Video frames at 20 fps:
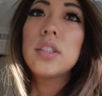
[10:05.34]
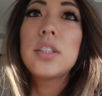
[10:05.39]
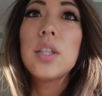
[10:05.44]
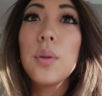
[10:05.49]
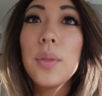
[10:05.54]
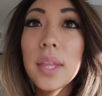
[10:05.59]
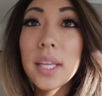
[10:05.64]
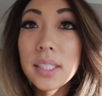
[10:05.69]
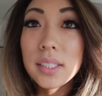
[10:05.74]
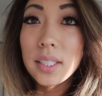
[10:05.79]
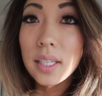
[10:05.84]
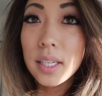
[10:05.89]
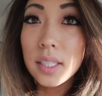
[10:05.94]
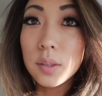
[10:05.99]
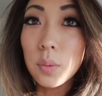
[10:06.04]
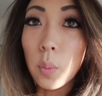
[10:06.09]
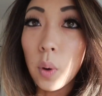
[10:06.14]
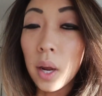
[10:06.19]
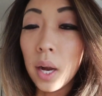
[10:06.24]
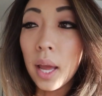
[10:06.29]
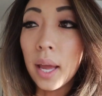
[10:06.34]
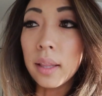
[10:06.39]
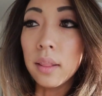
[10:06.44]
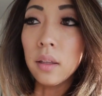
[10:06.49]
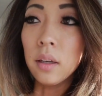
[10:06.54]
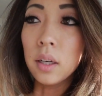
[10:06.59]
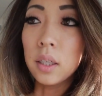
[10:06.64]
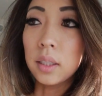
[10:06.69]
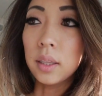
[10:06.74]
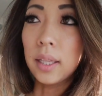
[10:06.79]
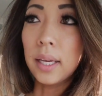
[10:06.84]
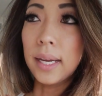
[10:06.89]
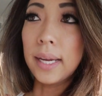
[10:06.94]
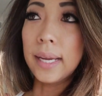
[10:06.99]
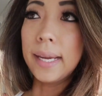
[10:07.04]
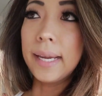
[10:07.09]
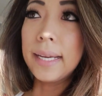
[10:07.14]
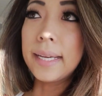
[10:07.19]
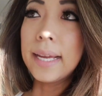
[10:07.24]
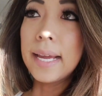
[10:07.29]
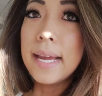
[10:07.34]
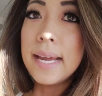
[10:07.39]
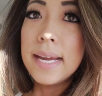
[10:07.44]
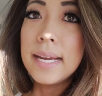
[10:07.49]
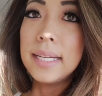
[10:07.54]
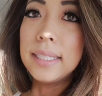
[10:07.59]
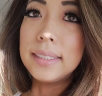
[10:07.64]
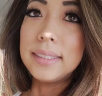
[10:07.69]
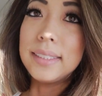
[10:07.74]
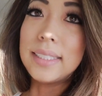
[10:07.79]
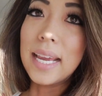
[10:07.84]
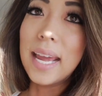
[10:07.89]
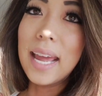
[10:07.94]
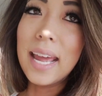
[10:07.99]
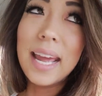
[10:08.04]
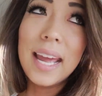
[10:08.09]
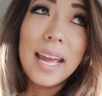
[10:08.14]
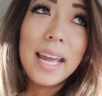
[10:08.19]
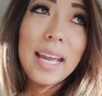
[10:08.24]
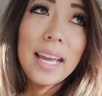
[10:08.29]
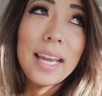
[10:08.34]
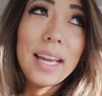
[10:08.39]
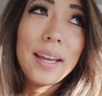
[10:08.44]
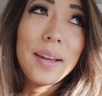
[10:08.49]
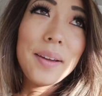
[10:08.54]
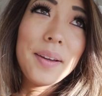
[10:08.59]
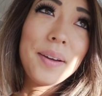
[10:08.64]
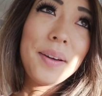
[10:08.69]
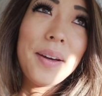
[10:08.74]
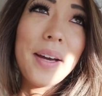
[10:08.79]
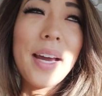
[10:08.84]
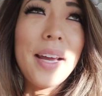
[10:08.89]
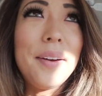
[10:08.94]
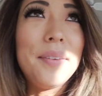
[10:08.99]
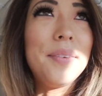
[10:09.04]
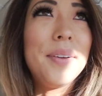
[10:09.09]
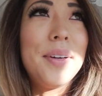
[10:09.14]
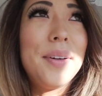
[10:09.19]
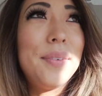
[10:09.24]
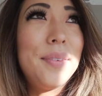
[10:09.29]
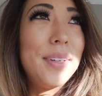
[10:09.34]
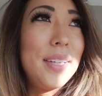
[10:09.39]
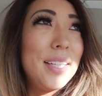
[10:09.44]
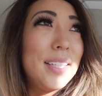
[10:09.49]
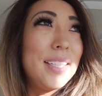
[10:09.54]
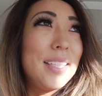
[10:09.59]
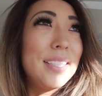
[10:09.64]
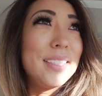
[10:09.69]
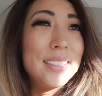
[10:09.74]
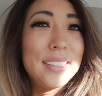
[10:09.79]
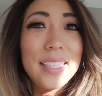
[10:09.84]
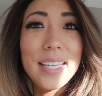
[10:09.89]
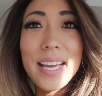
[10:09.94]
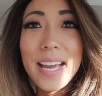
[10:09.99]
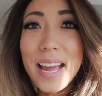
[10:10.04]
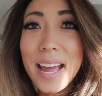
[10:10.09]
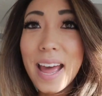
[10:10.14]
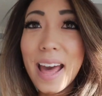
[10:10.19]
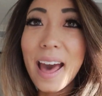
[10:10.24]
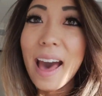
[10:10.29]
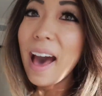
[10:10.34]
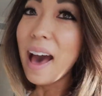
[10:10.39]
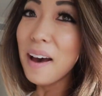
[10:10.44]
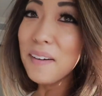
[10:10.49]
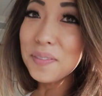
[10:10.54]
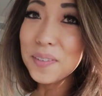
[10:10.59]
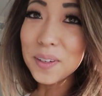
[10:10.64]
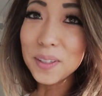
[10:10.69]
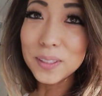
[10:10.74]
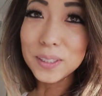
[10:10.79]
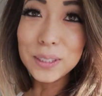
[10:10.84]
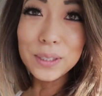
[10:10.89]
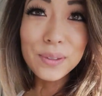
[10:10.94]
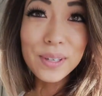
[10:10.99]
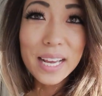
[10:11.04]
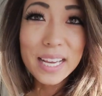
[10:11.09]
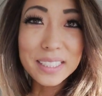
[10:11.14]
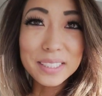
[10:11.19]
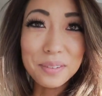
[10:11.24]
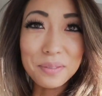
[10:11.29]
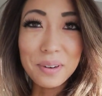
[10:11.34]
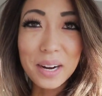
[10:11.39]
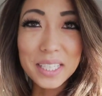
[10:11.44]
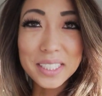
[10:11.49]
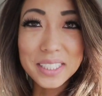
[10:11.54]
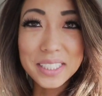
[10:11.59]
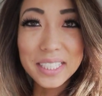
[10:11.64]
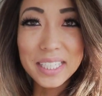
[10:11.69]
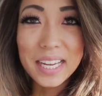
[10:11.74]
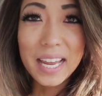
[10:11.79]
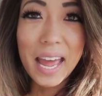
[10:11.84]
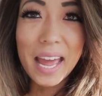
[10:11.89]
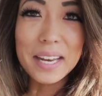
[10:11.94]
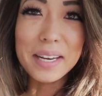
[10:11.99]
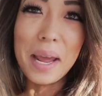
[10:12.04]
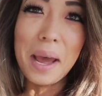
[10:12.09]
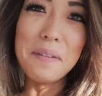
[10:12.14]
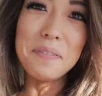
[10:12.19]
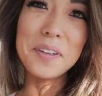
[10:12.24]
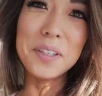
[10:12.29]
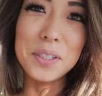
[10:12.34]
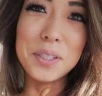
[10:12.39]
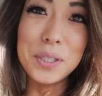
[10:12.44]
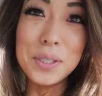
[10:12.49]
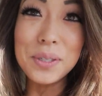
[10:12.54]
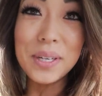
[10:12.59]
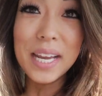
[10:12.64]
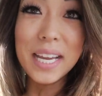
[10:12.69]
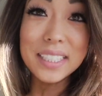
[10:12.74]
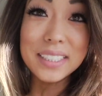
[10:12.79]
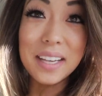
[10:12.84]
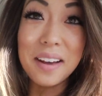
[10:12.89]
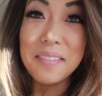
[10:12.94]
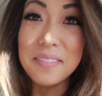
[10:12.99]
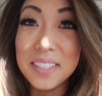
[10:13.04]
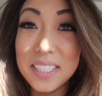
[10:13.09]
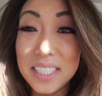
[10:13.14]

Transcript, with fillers: So this is what I look like day, I don't know what it is. After two days of resting and after two days of